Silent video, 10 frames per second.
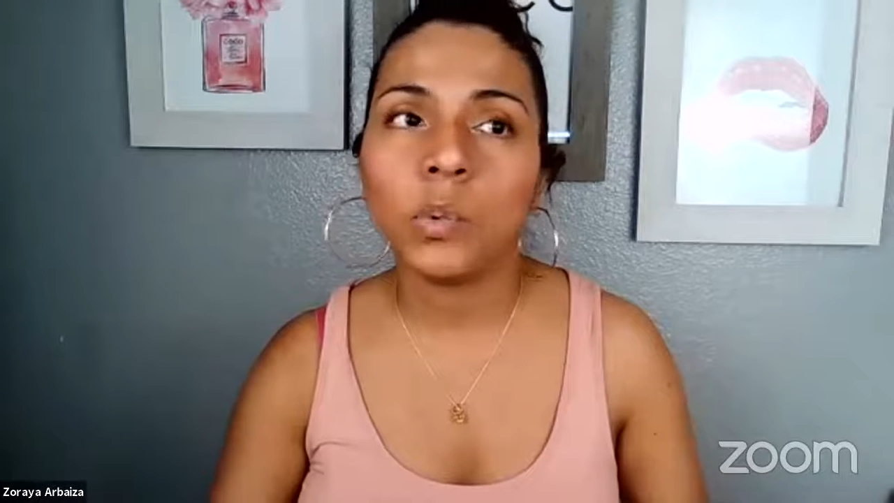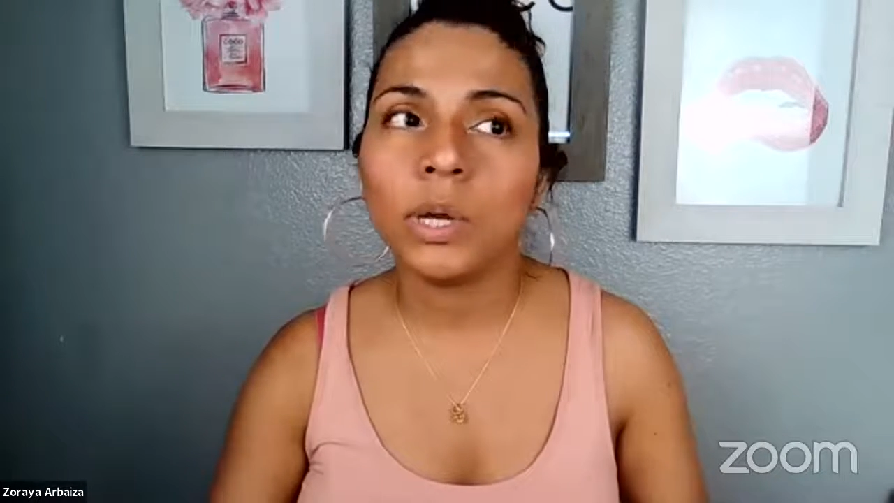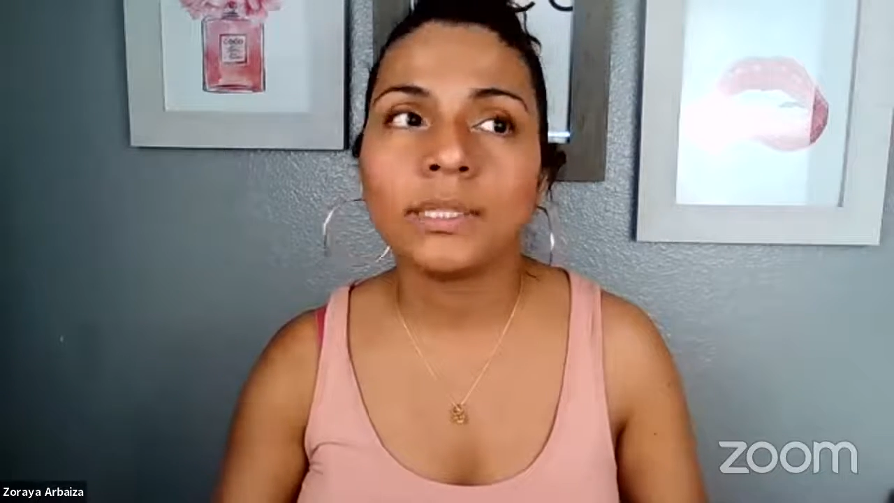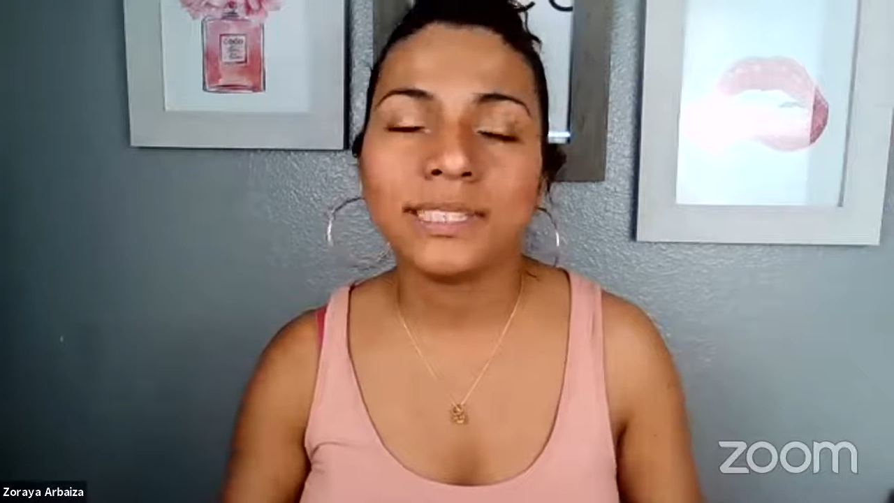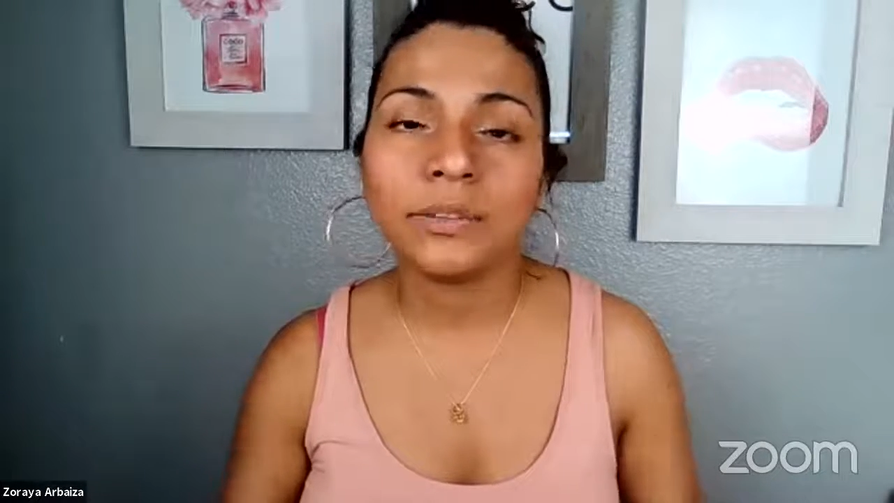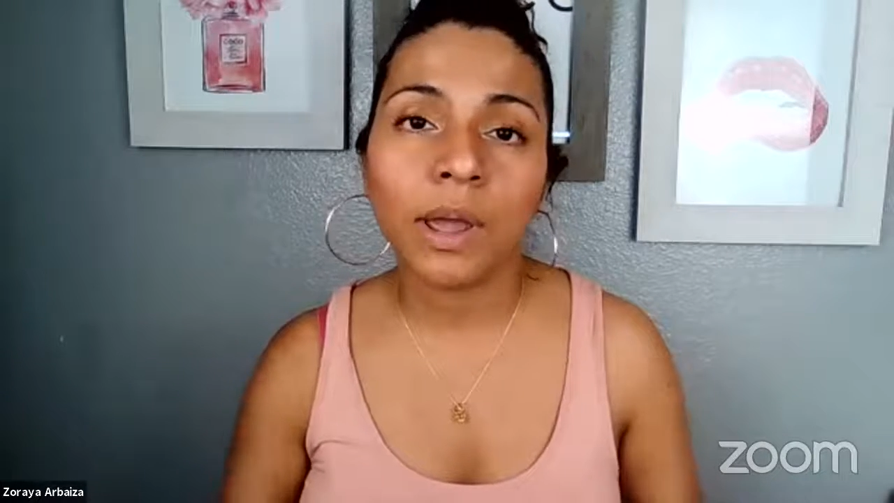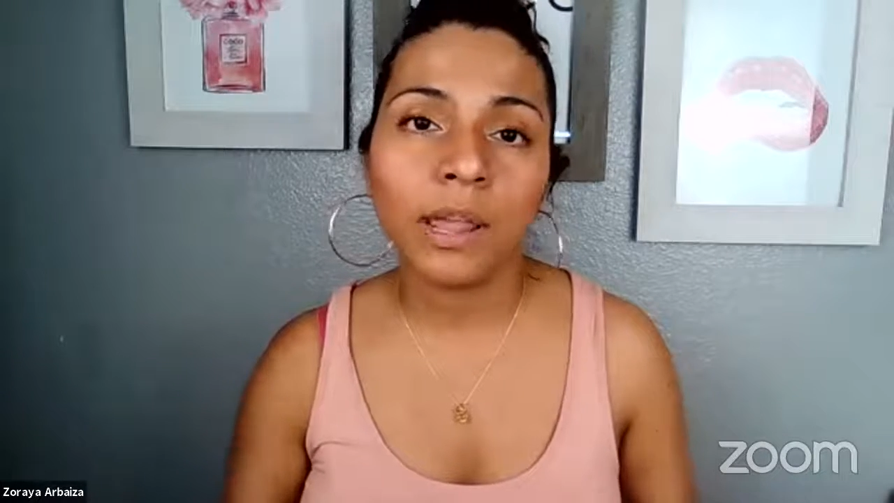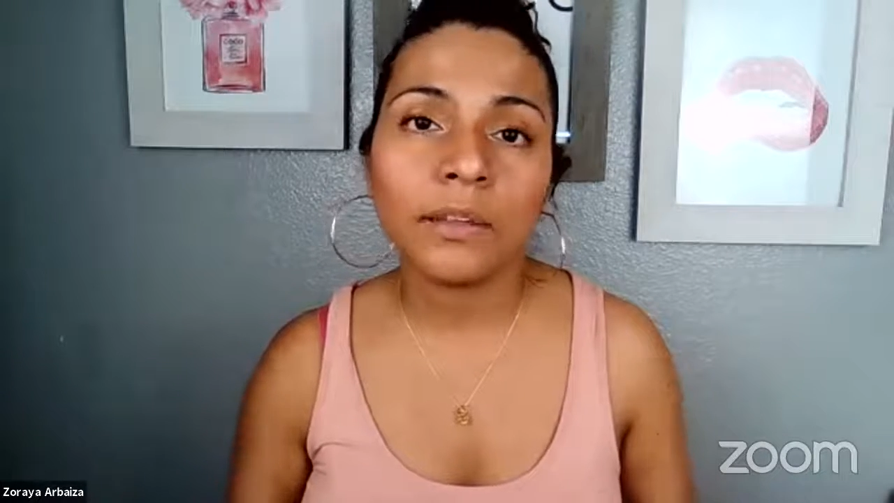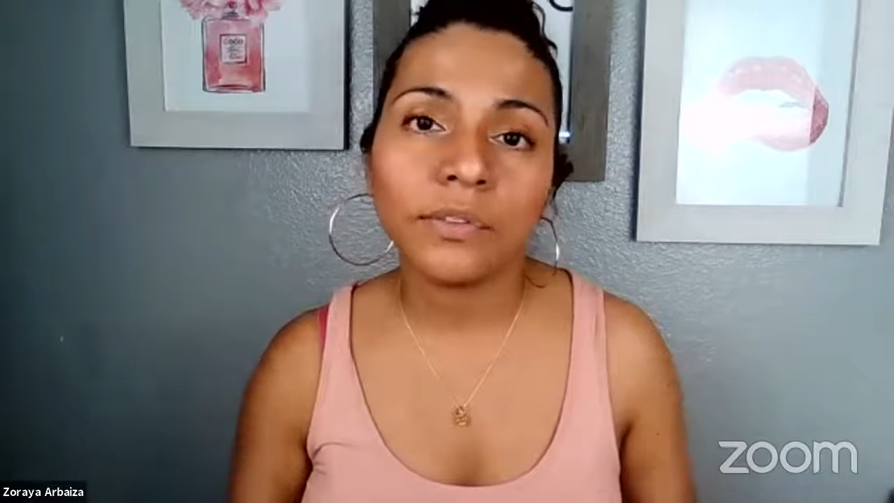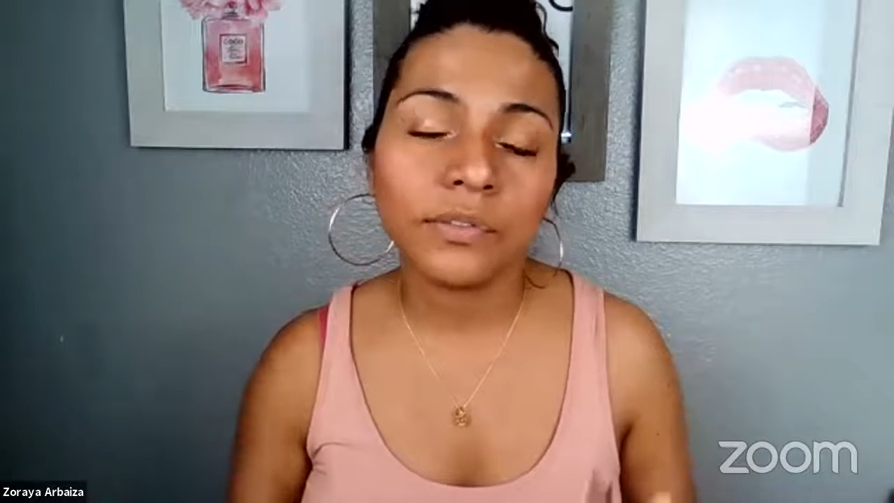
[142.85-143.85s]
was the
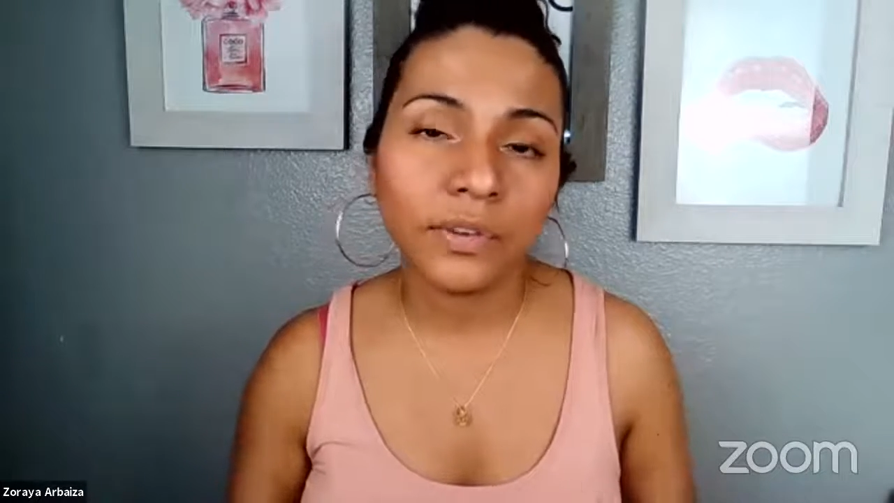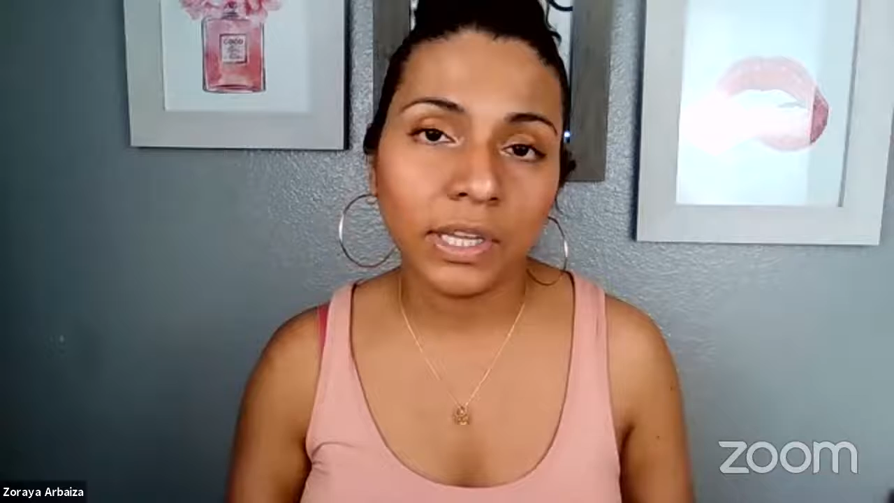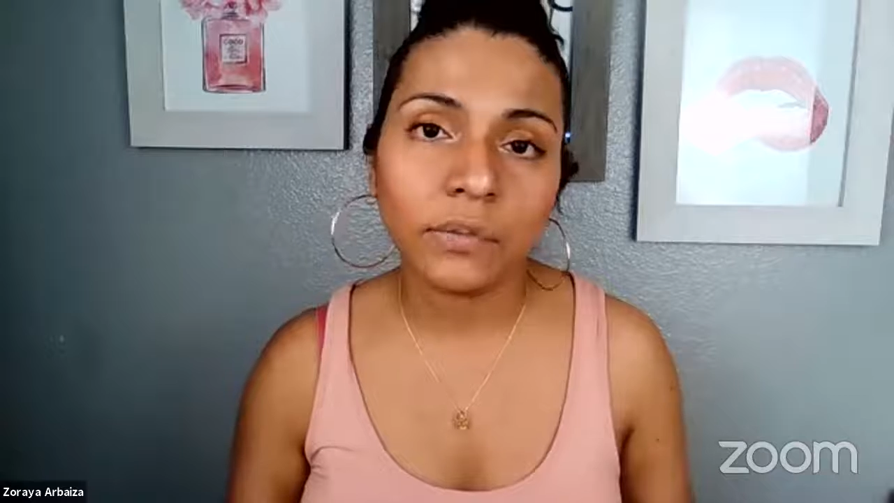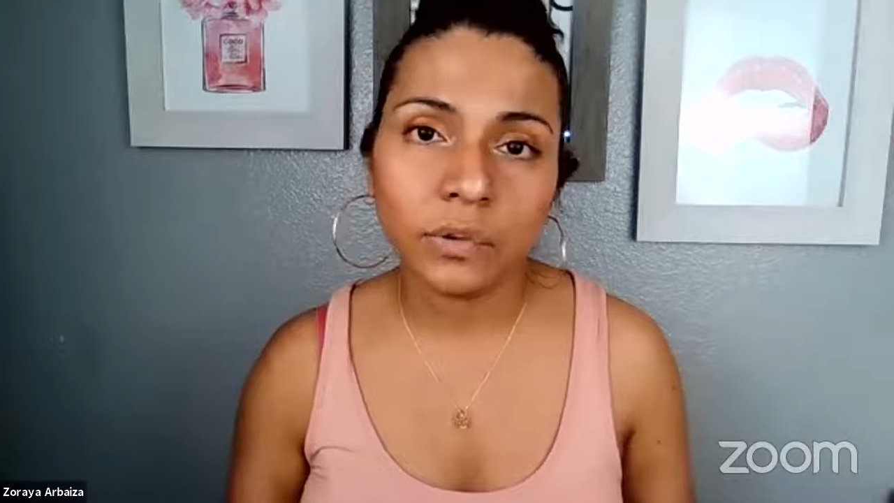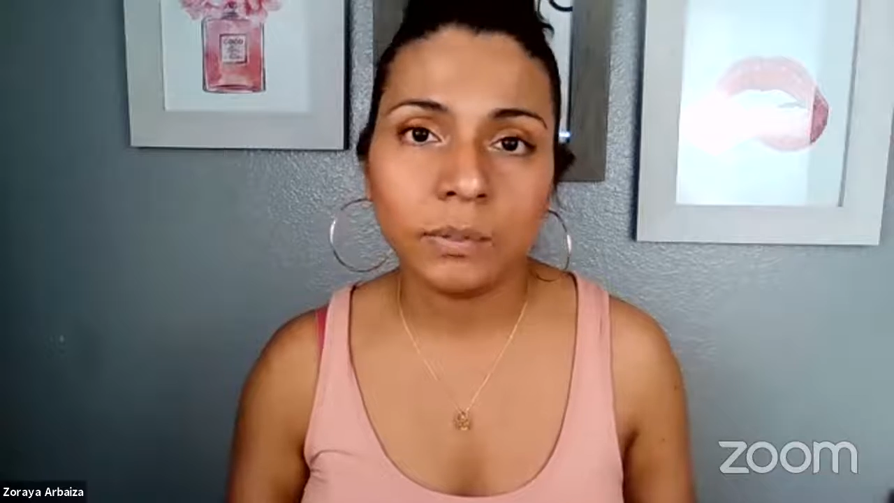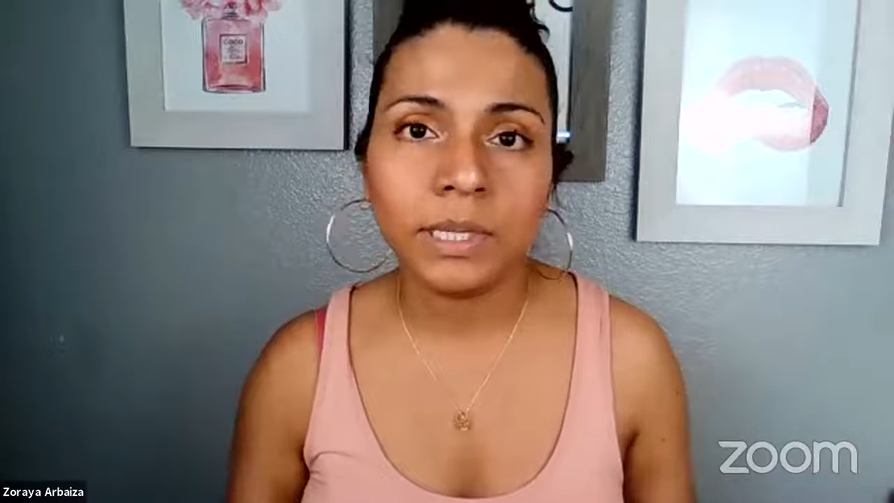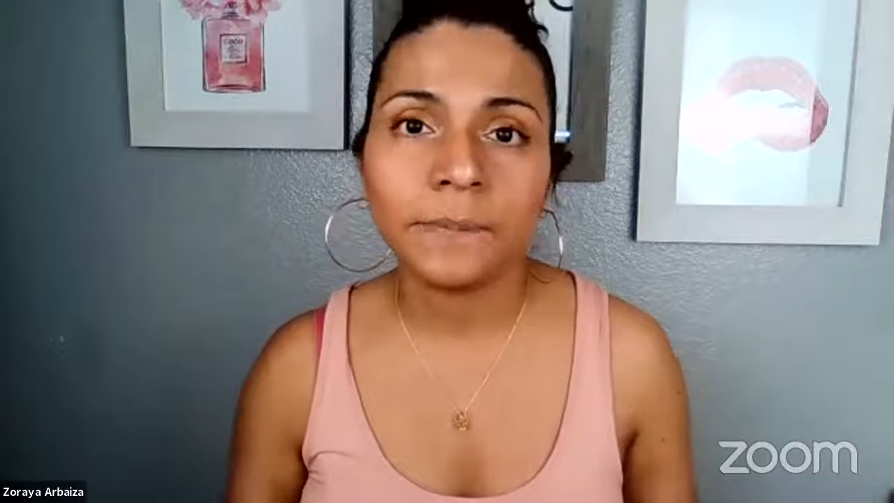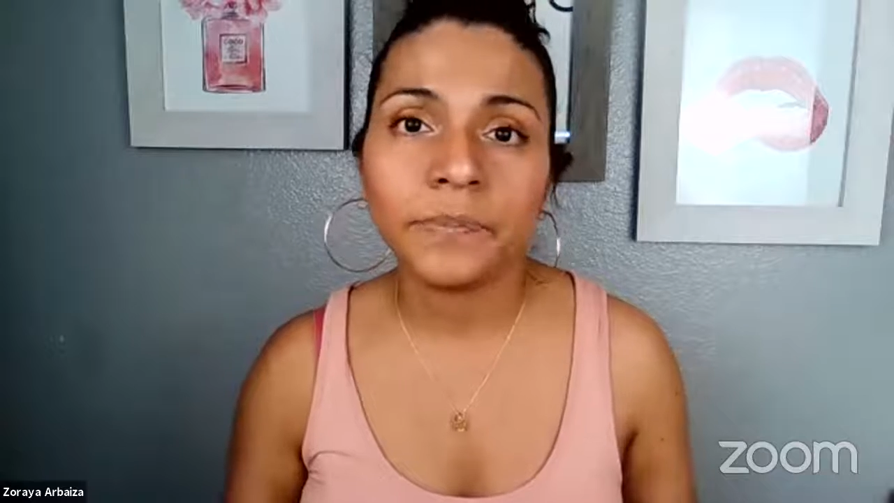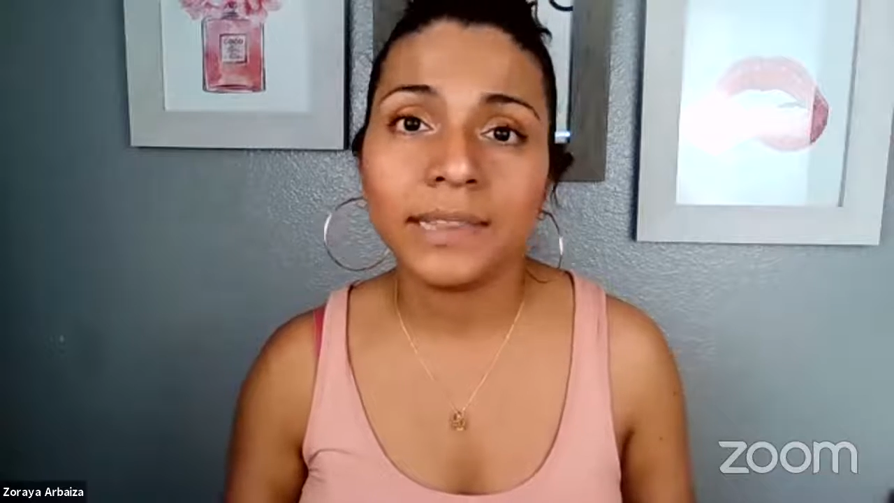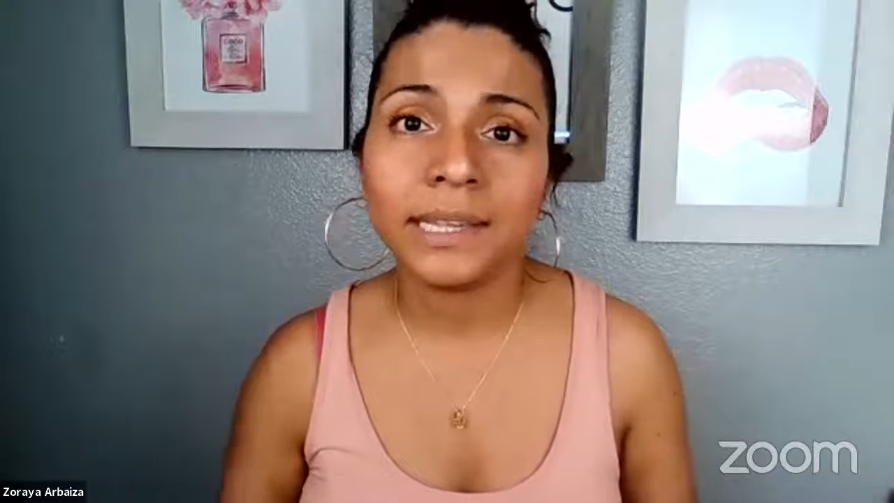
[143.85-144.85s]
right fit for me.